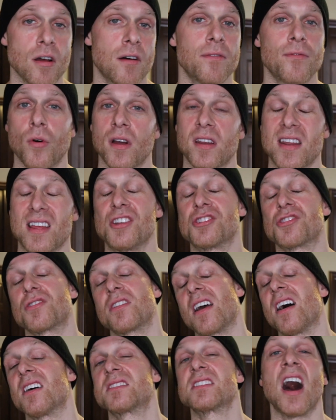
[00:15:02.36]
to avoid
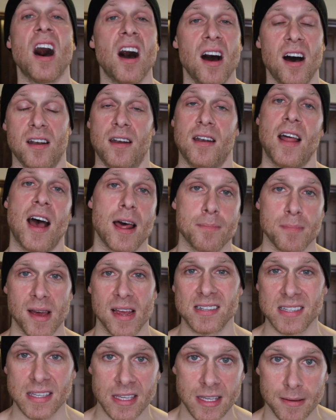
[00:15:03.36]
injury a ton on my
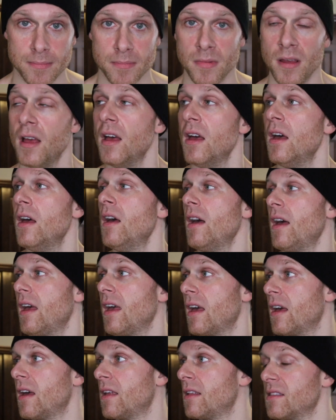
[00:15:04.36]
team.
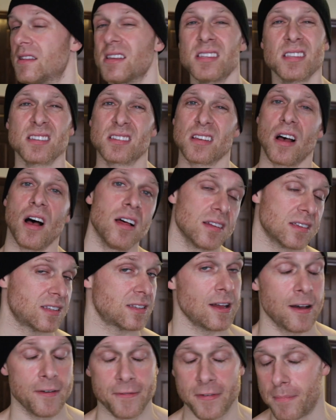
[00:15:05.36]
And this is all
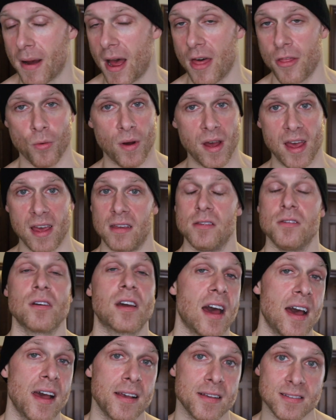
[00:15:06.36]
stuff, by the way, you
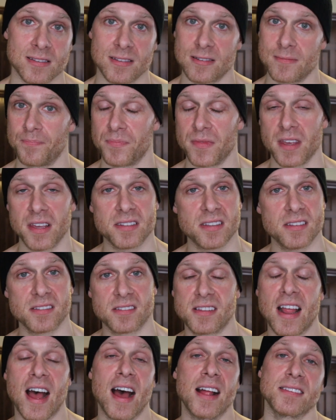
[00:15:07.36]
guys. This is
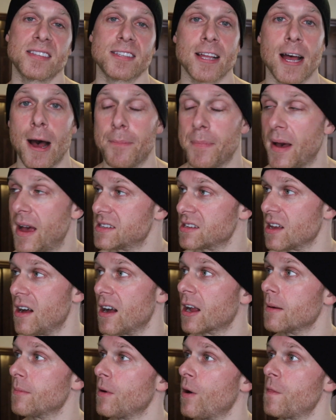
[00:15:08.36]
nonstop. I
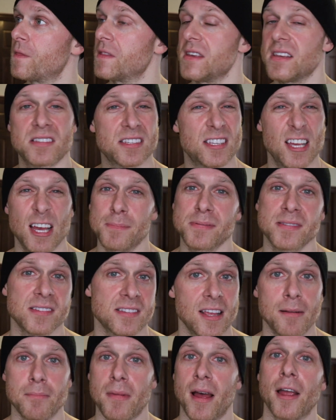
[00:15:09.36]
talk about these
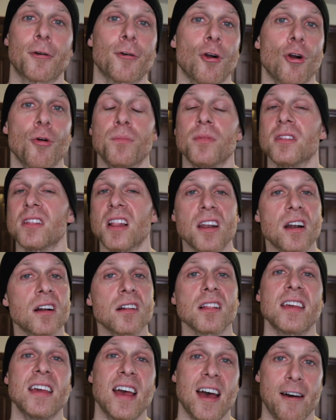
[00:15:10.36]
tips in my group
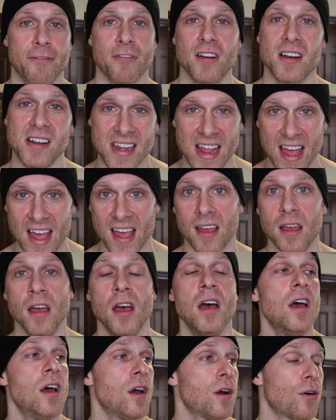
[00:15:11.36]
literally every day
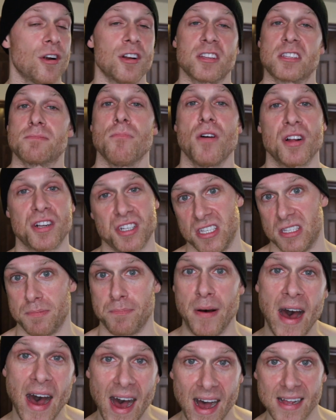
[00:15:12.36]
or as much as
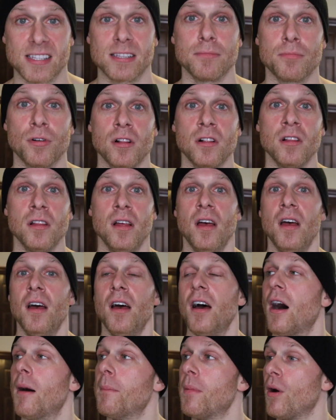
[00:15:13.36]
possible
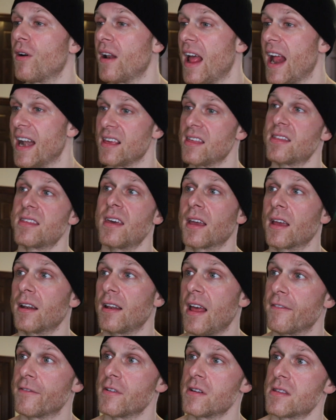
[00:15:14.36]
about anything and
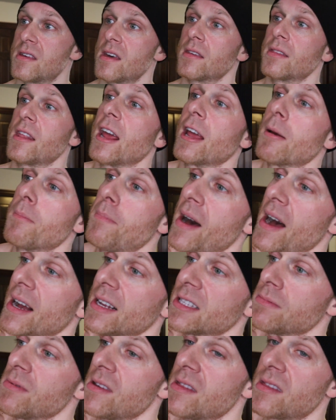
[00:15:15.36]
everything that I could
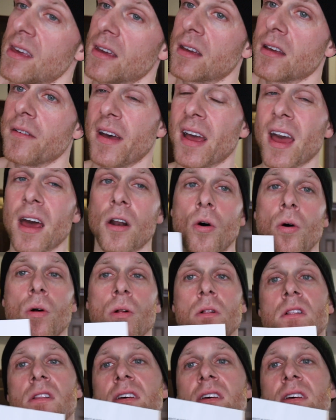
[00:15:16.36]
possibly think of. I got a whole